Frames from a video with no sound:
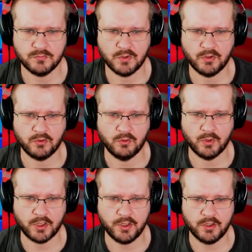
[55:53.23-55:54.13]
So we
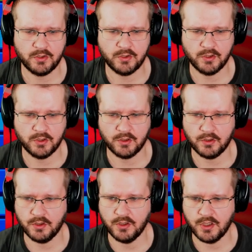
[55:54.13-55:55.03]
wanna hit here
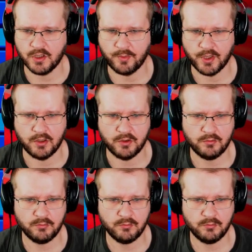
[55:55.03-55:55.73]
near the bend.